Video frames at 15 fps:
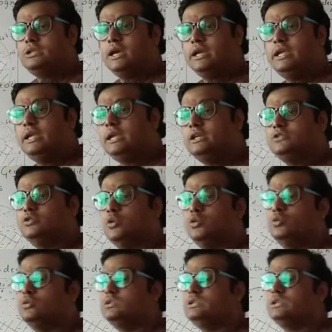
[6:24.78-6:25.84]
the heat
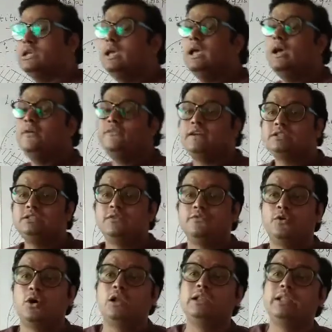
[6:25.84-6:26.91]
zones? First of
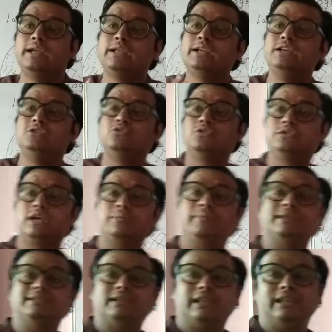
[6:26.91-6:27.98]
all, the heat zones are
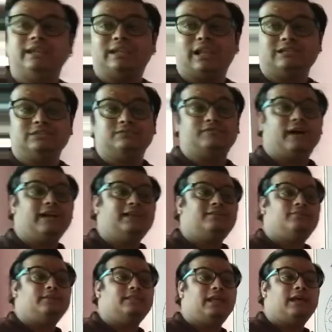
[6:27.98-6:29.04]
basically
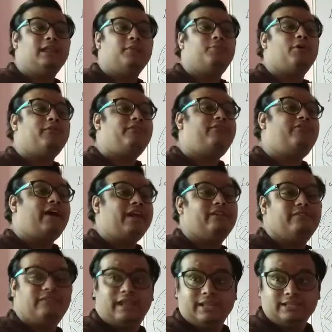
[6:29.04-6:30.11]
classified with the help of
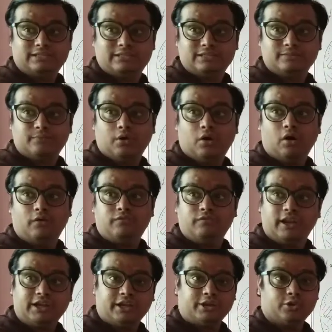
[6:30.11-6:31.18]
5 lines of
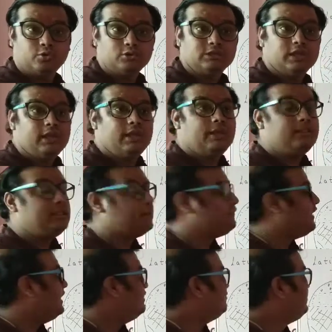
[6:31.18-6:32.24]
latitude. The
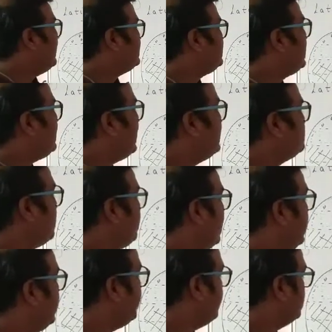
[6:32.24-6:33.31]
5 basic lines of
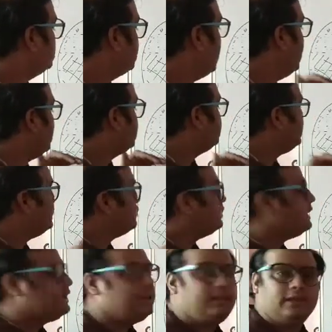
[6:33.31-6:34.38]
latitudes are 0
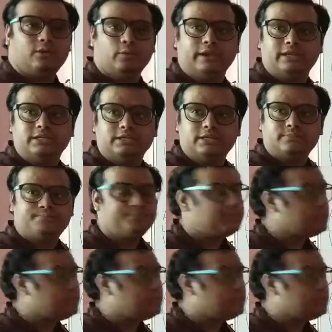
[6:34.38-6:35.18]
degree equator,